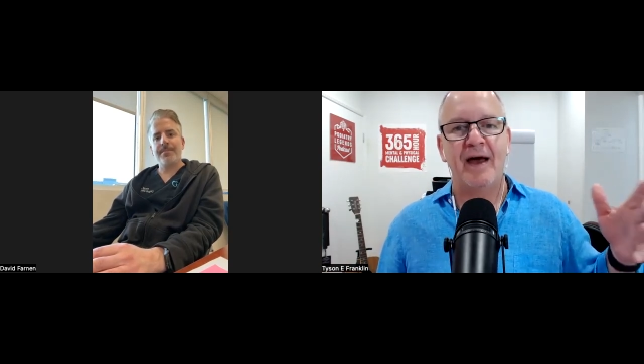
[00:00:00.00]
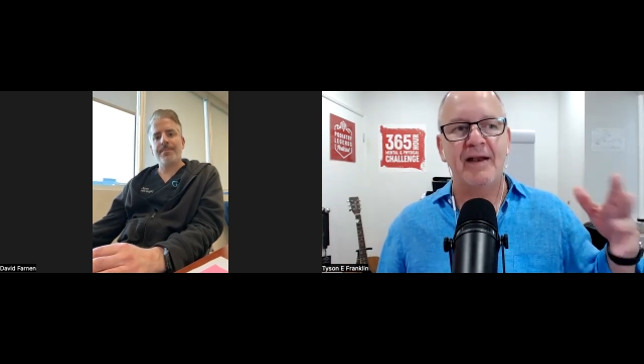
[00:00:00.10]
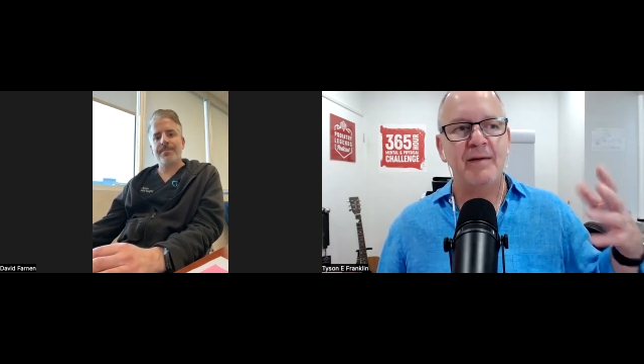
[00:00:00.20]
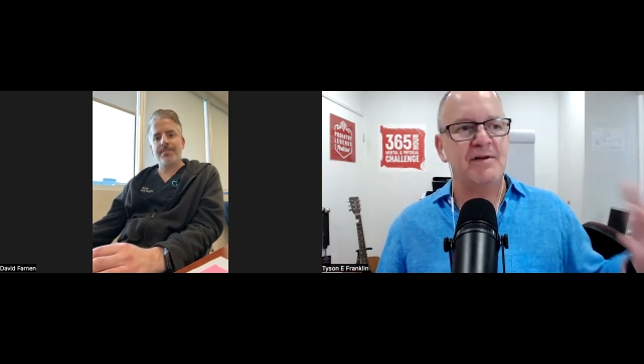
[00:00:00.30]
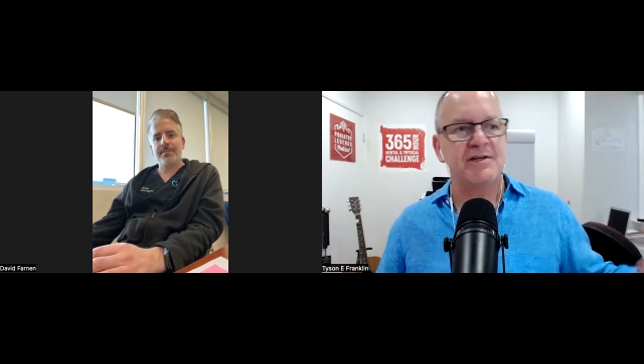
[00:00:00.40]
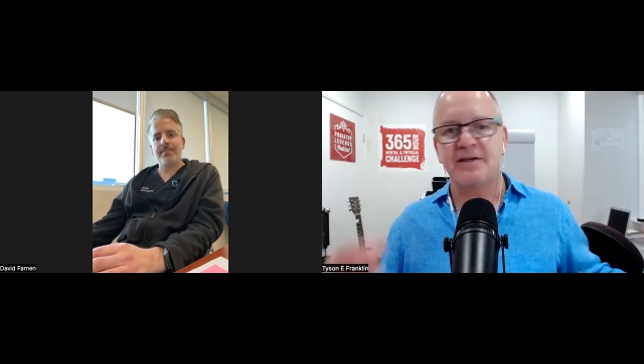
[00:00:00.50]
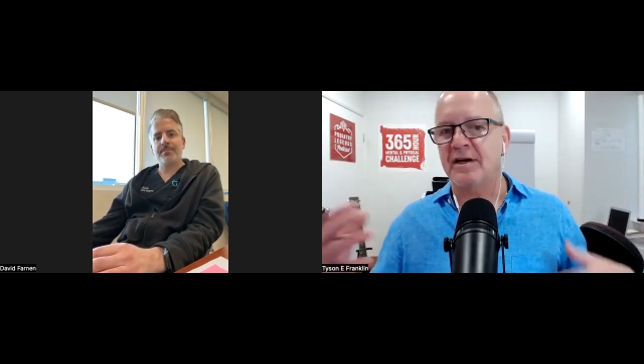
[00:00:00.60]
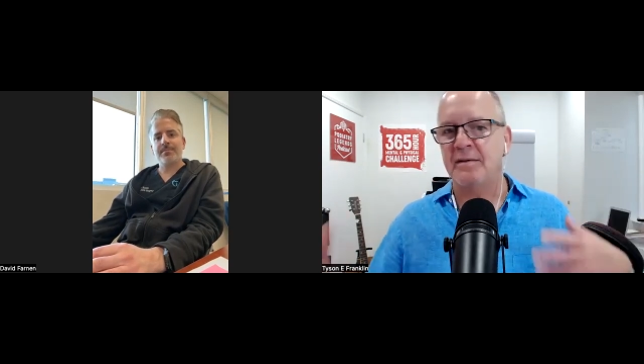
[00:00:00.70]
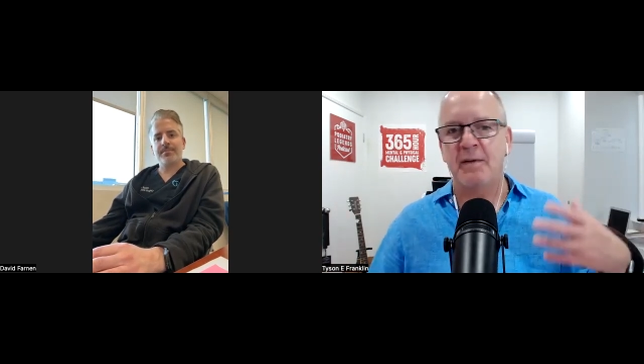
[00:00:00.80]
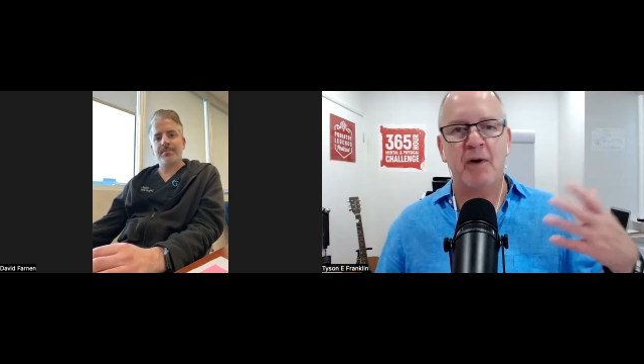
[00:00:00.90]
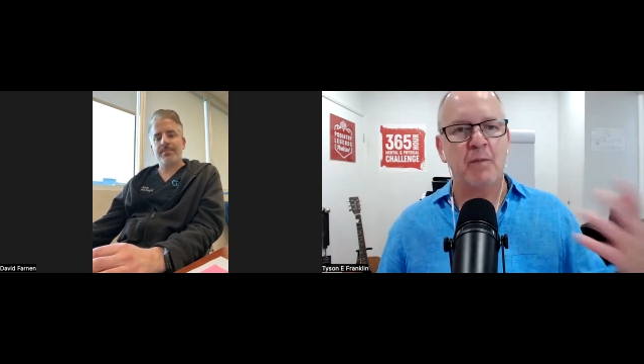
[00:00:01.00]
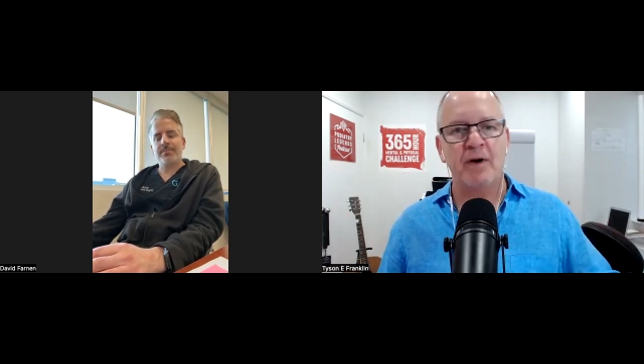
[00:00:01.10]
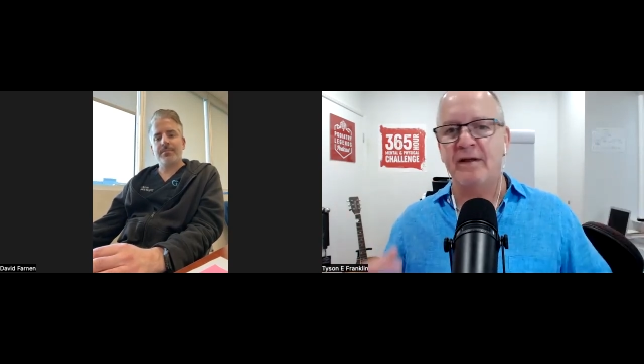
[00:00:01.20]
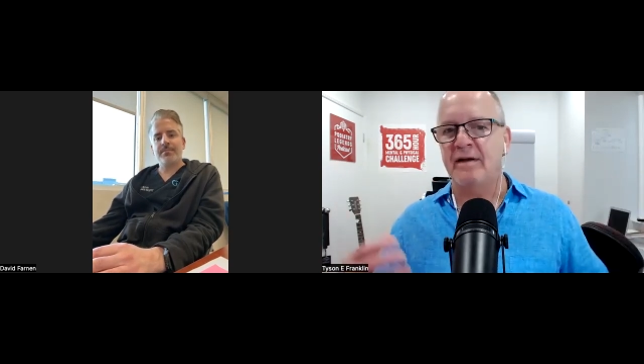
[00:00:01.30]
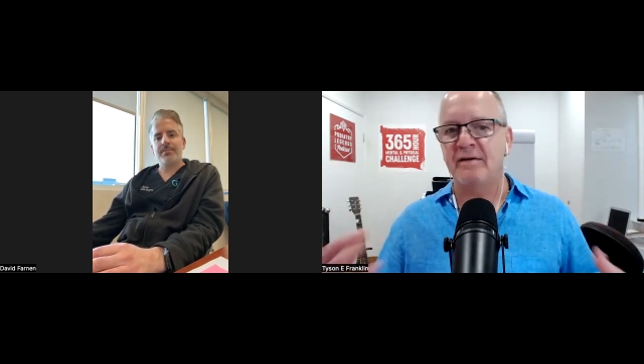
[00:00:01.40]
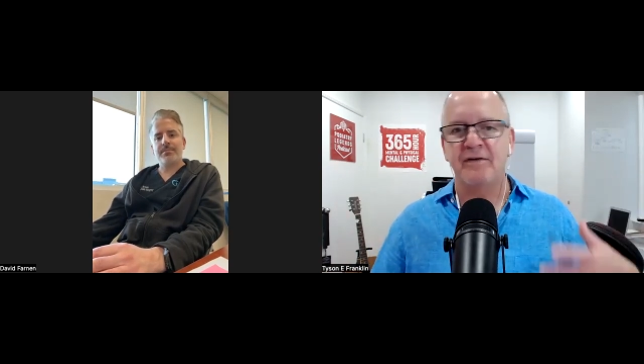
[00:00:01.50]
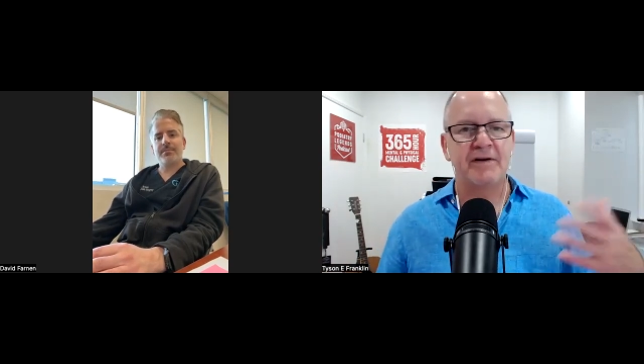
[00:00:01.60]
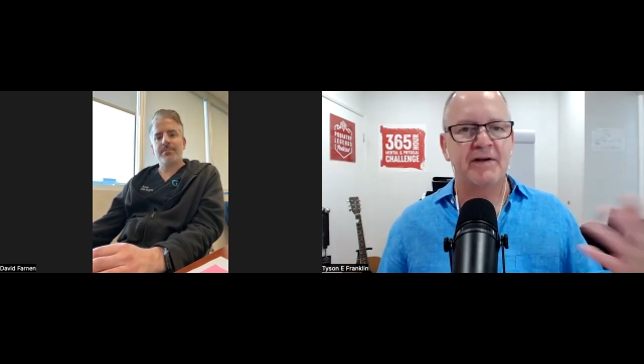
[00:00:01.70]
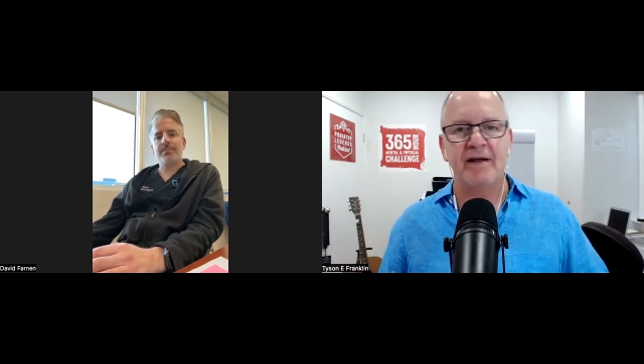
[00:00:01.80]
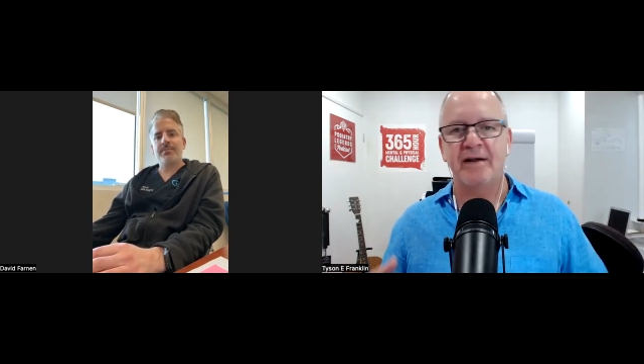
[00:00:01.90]
And he was just telling me about what he does on a
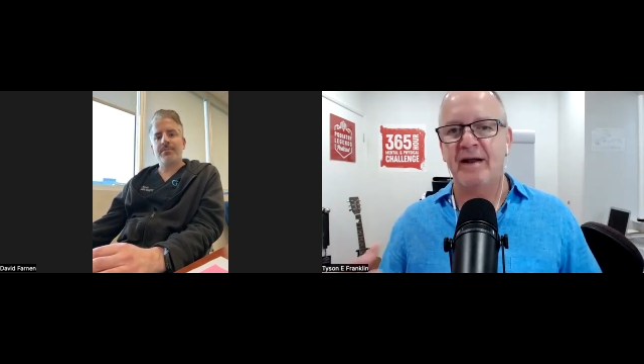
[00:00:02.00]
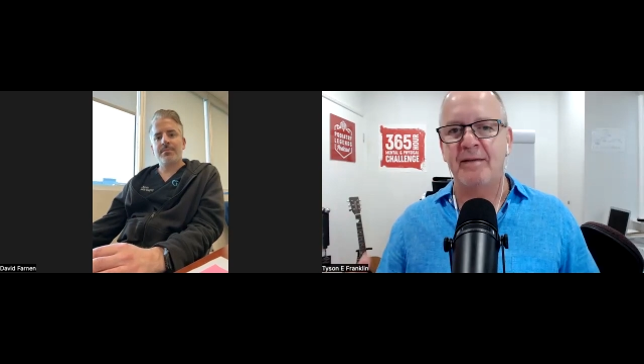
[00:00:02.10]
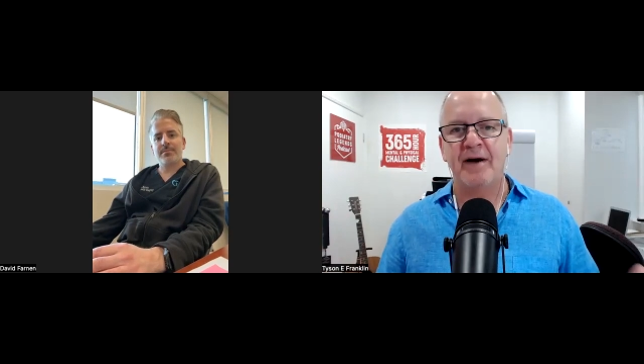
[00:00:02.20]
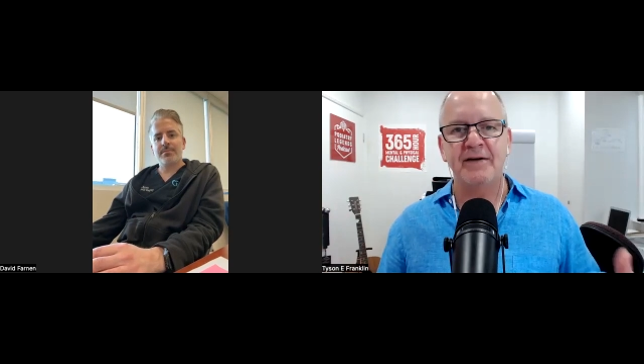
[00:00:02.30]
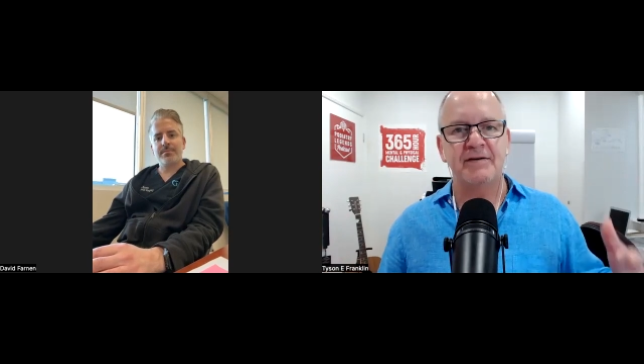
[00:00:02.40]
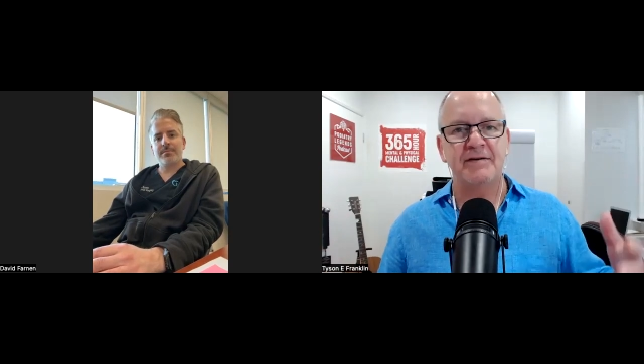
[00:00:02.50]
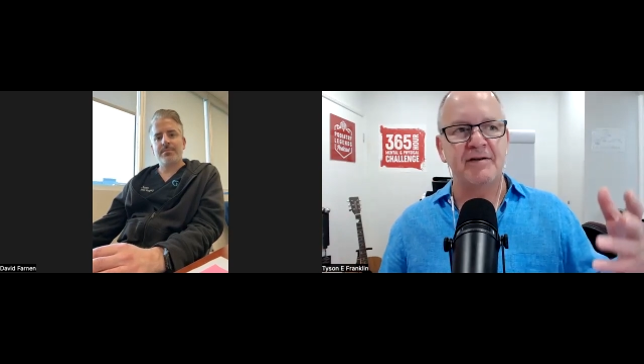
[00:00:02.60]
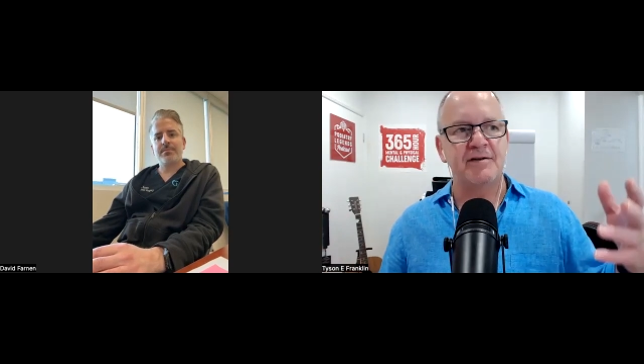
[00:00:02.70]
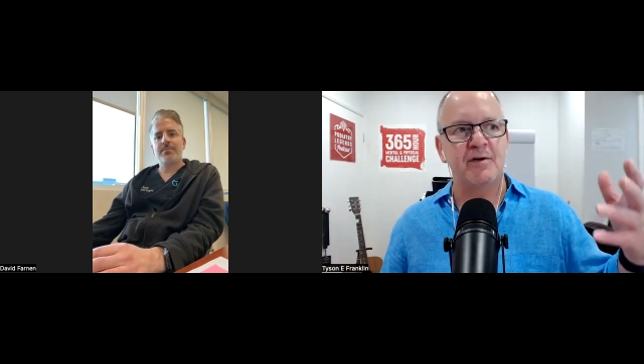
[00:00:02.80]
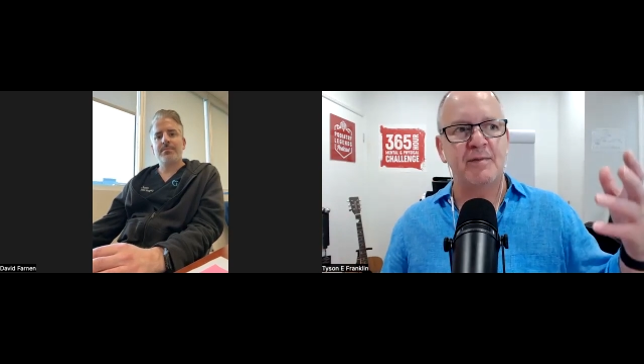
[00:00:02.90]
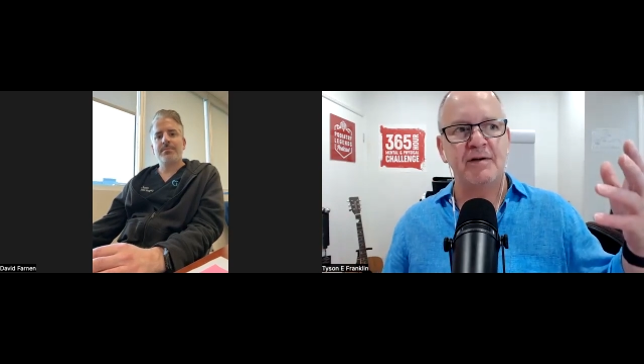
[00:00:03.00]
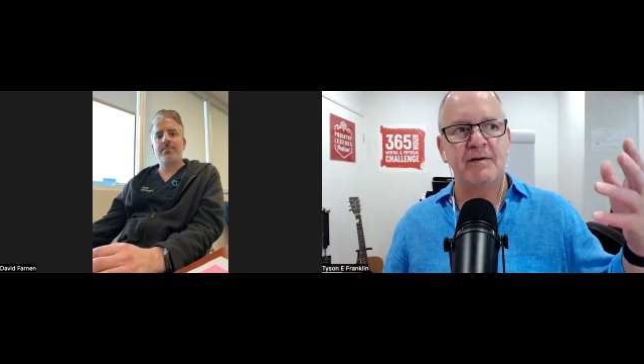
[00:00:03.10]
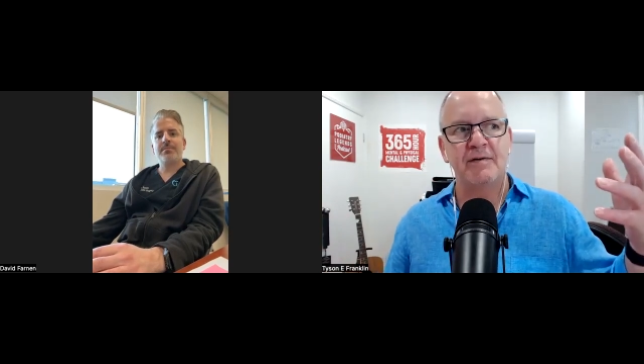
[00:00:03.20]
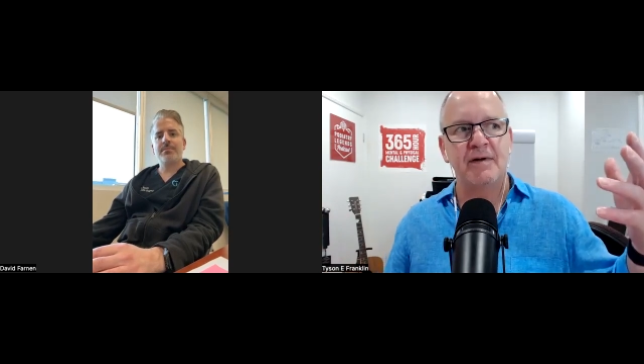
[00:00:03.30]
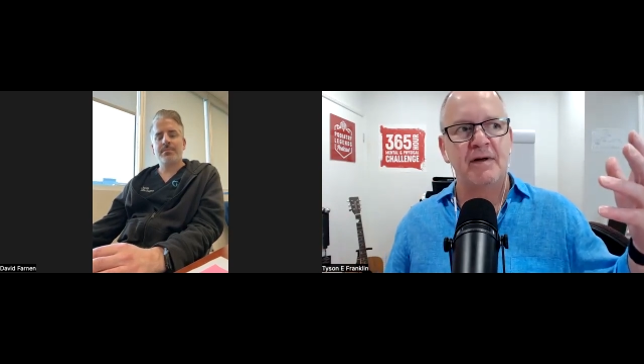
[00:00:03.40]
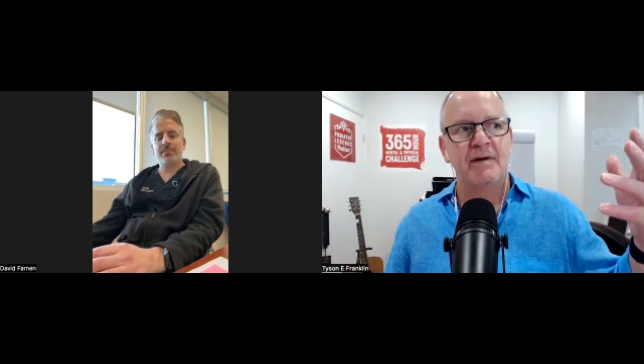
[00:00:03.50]
day-to-day basis. And he's talking about doing,